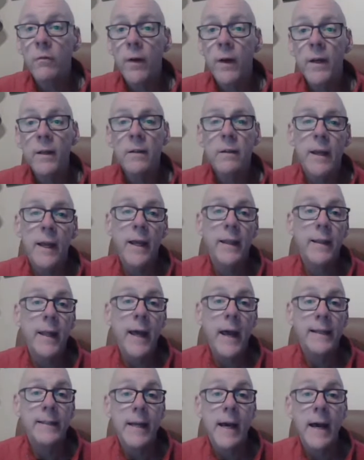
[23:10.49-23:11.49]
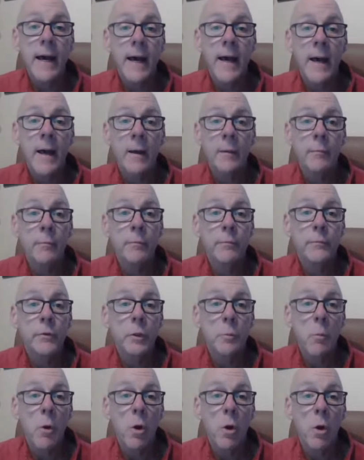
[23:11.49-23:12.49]
At that time,
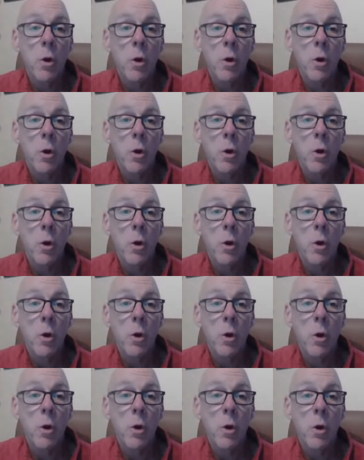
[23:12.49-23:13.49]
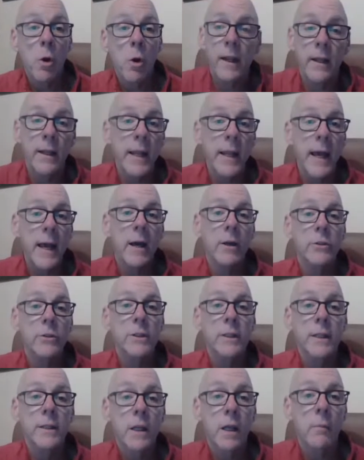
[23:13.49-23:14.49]
Demarcus Leach had not announced his
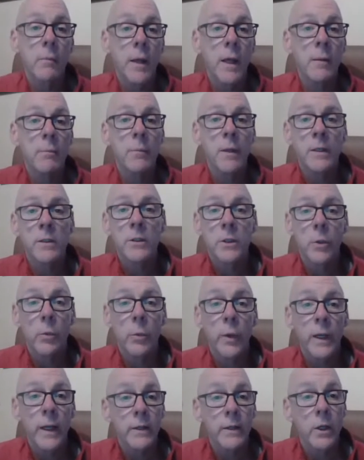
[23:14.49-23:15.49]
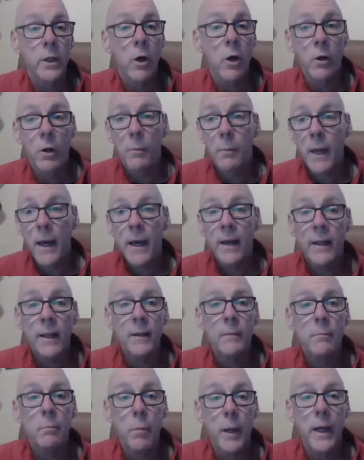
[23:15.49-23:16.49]
commitment, so we didn't talk about it,
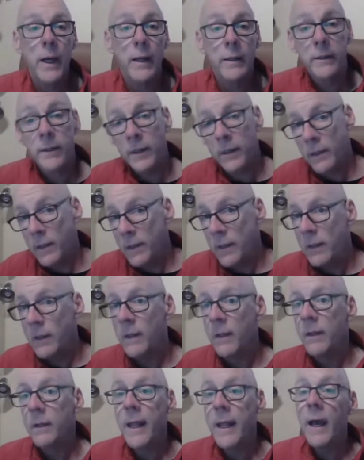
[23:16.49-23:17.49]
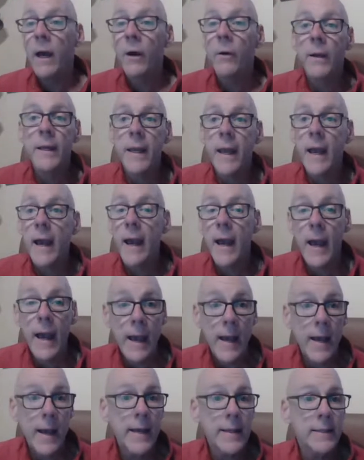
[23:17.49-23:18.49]
but now he
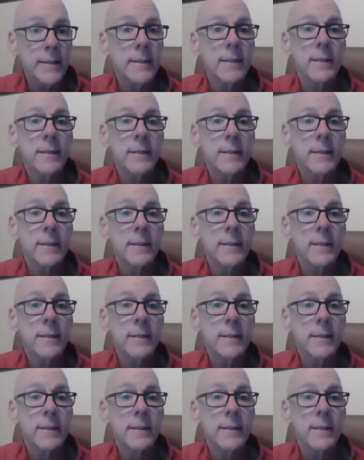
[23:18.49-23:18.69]
has.